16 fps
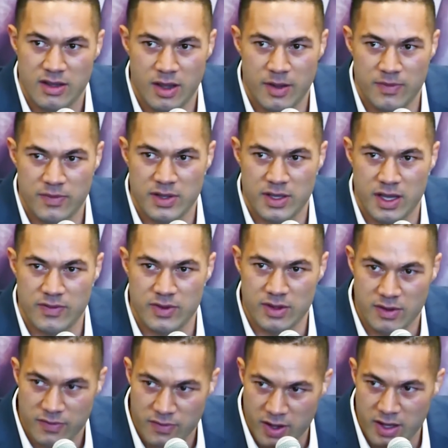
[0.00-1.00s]
hopefully have a
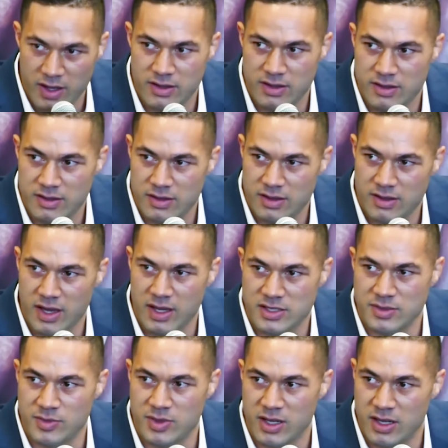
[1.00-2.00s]
good fight,
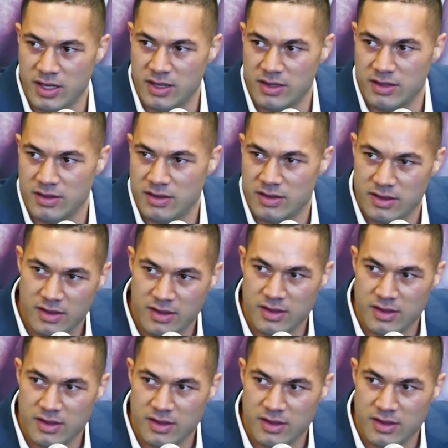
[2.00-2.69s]
catch him clean,